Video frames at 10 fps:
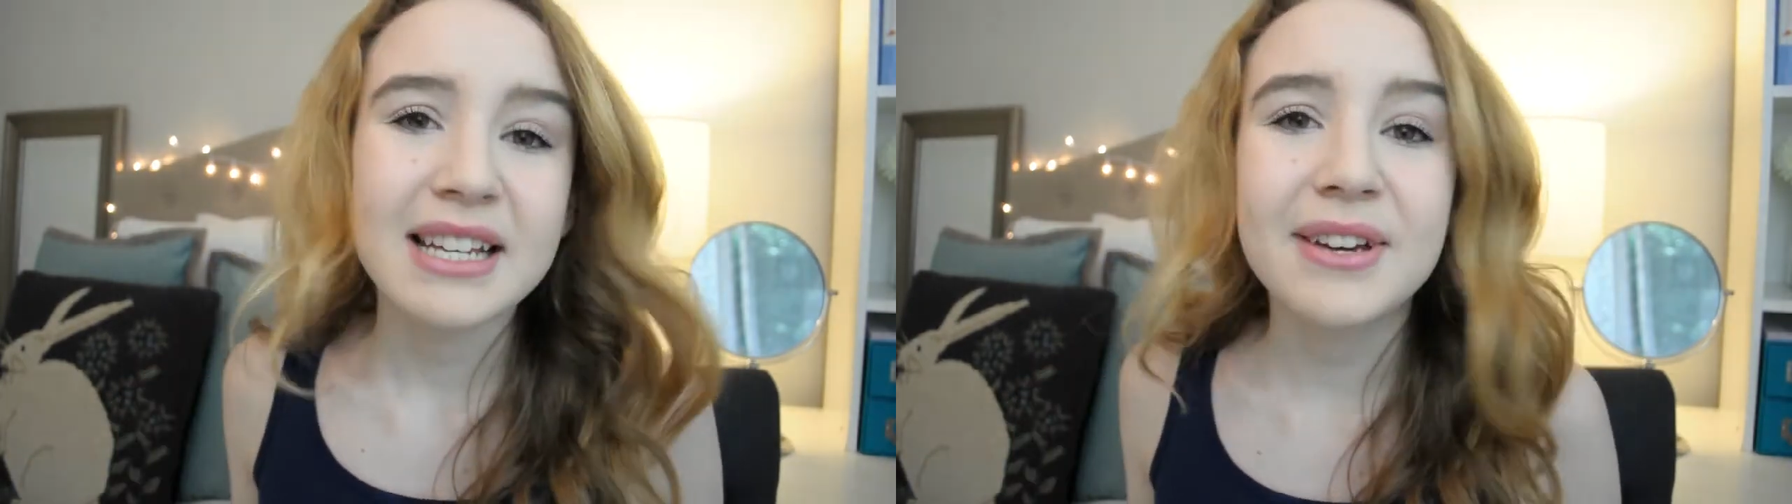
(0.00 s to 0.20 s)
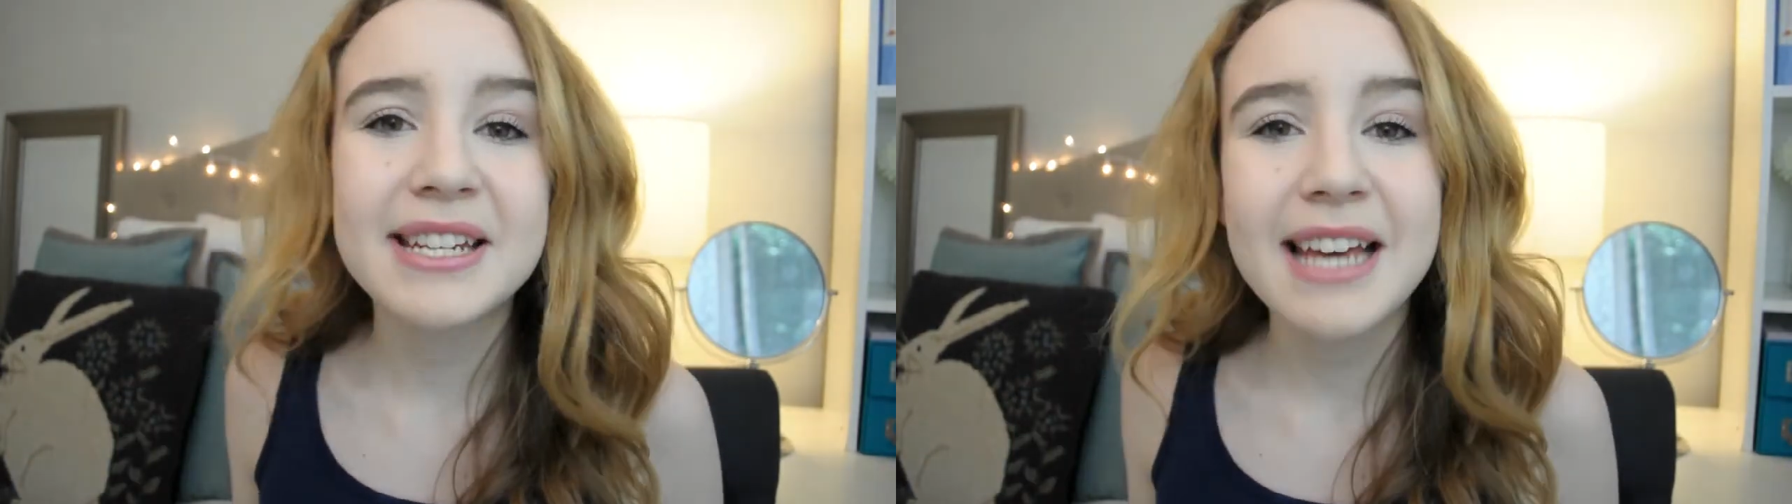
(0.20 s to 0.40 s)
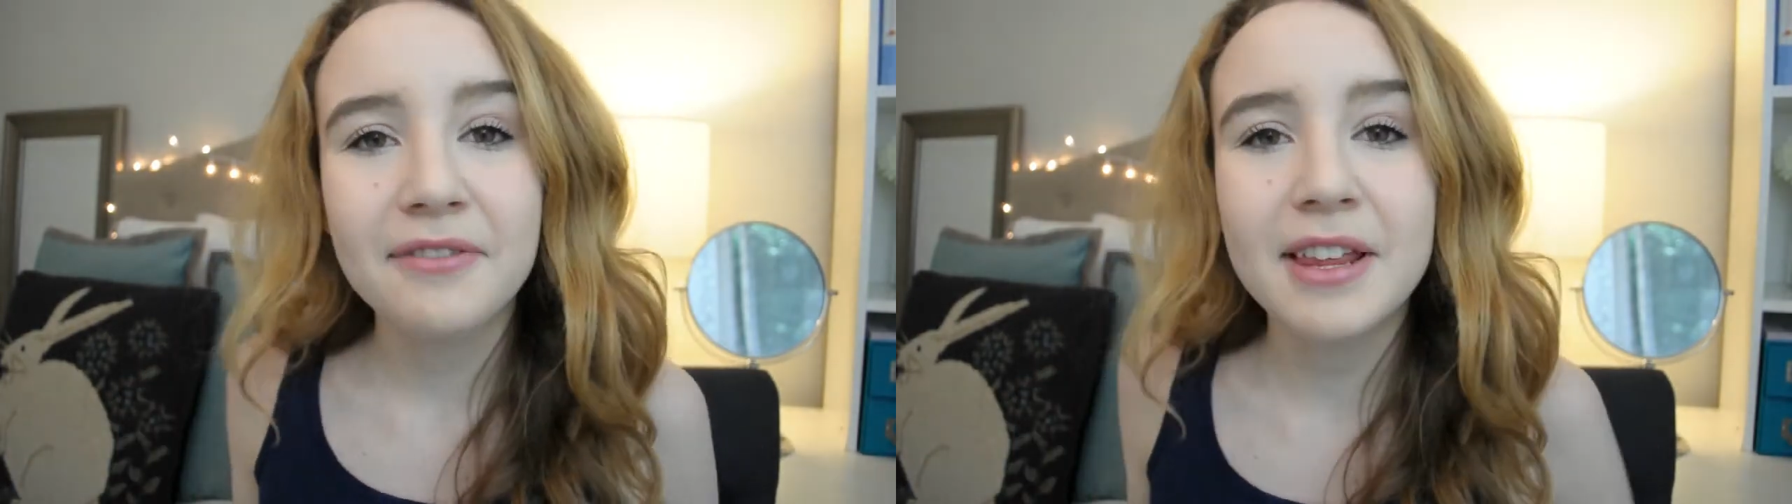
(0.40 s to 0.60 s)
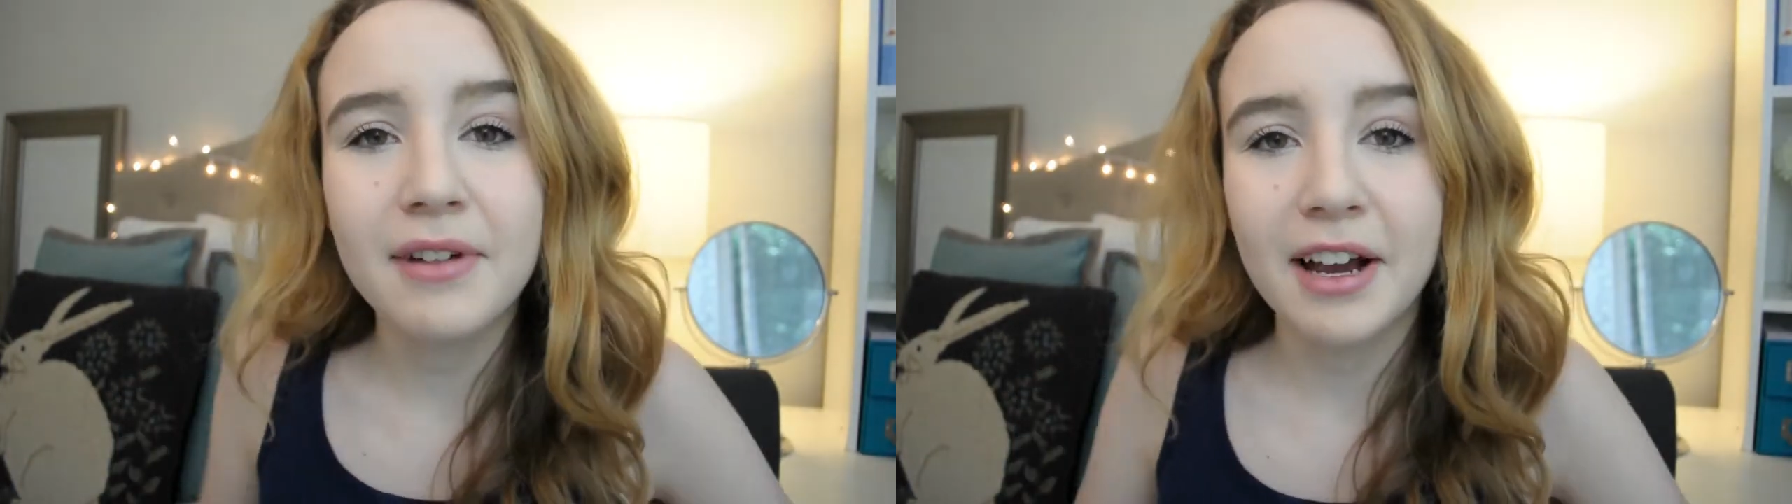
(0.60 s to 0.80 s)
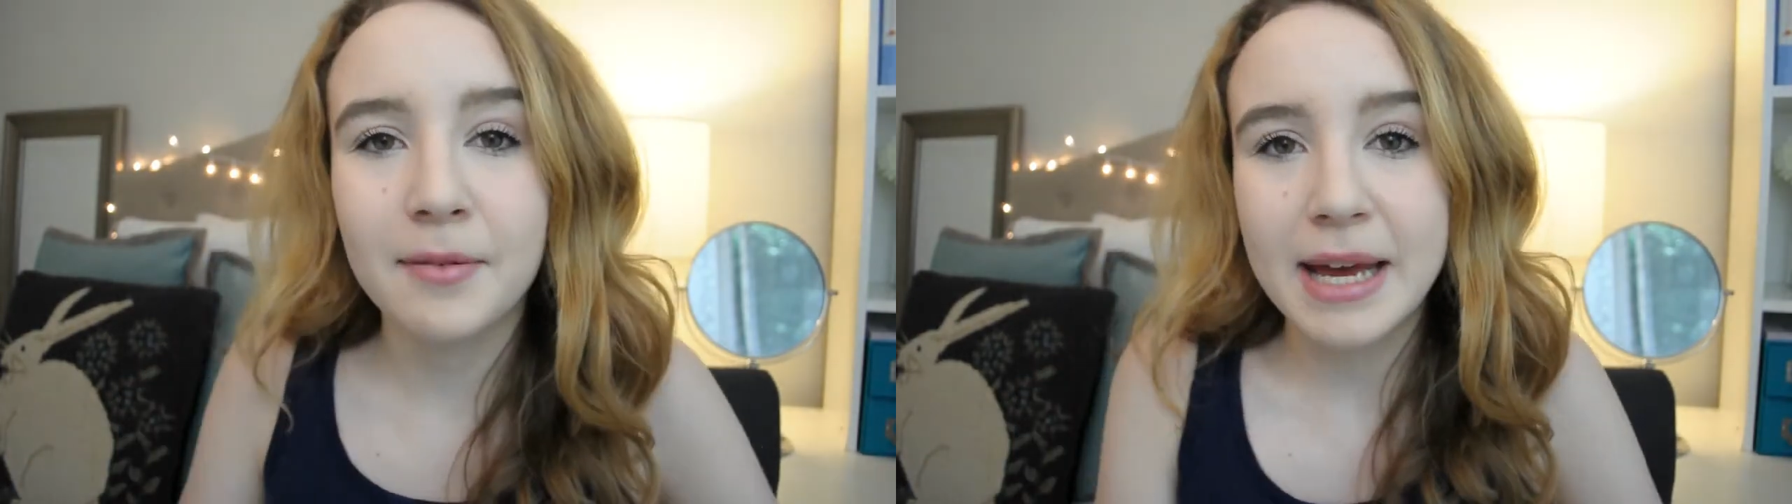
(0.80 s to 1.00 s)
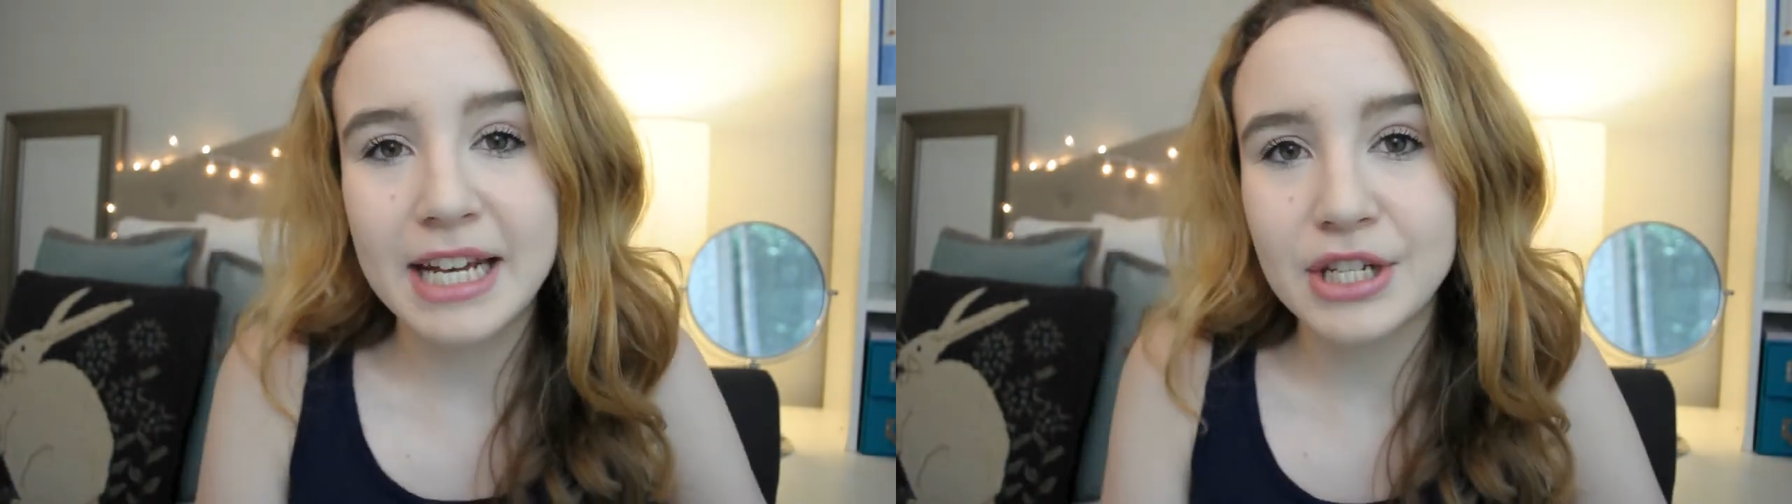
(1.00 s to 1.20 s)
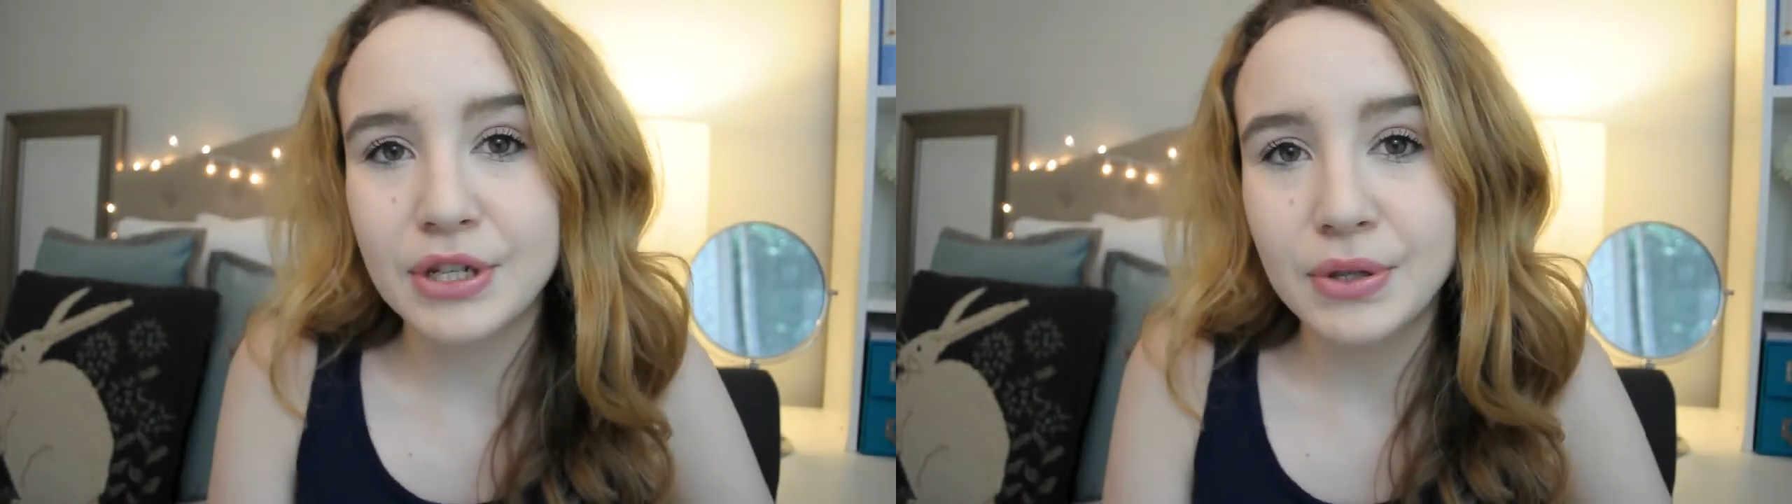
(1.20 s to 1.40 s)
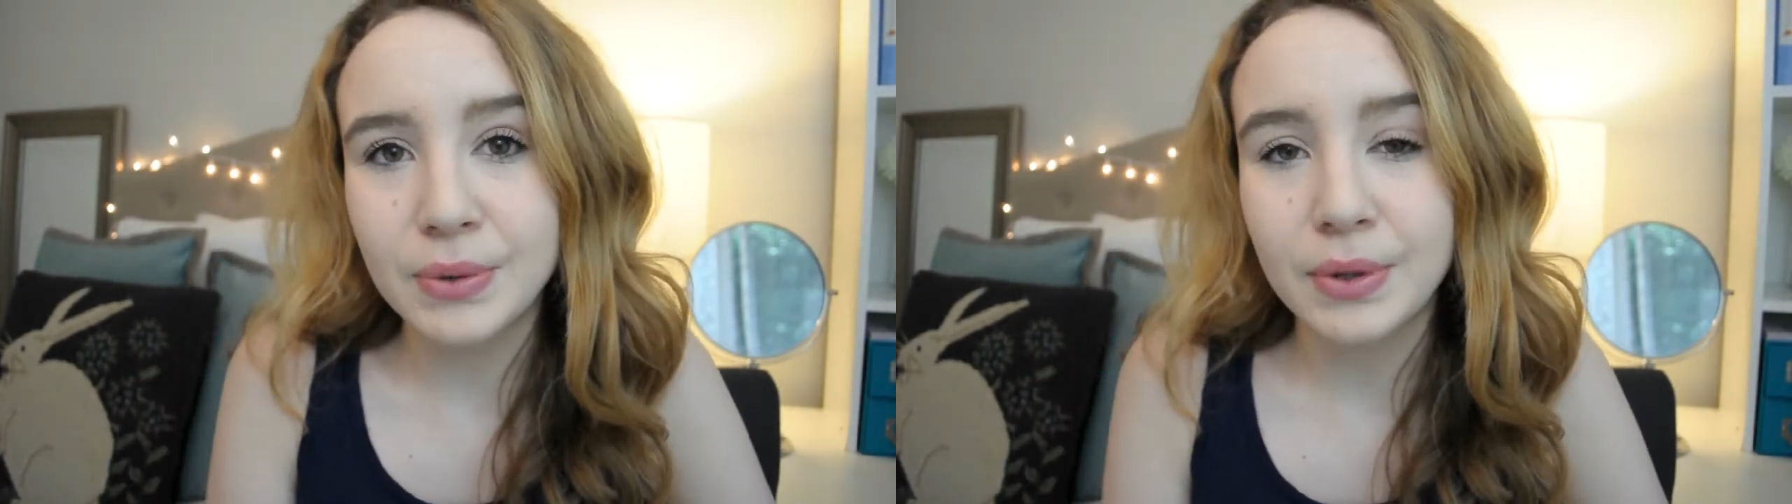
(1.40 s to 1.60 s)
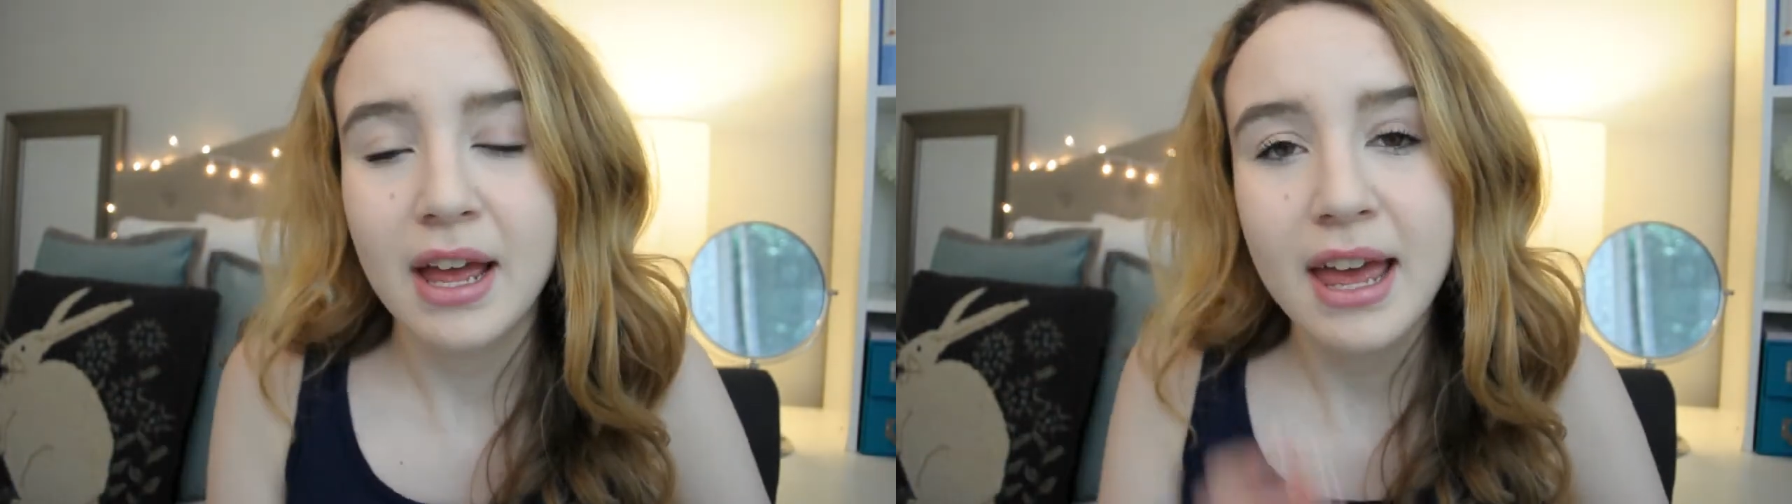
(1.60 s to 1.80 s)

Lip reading: So I definitely recommend to